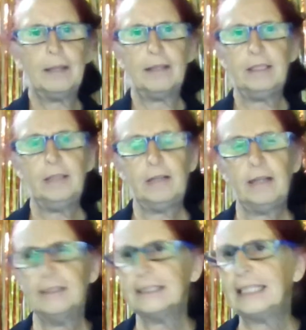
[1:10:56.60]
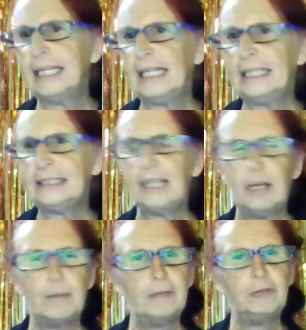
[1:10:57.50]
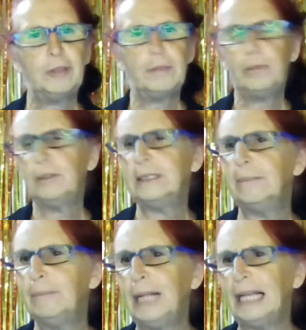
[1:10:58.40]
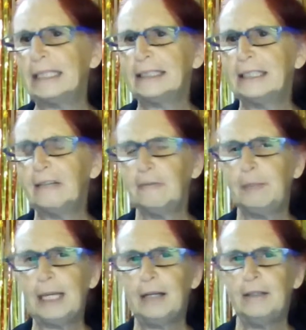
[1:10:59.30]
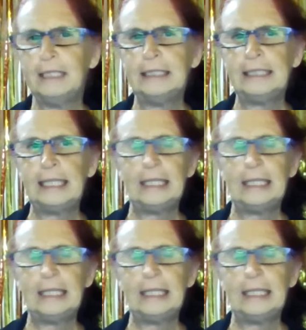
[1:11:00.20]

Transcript: you can't see it lit up. I've tried putting black stuff behind it.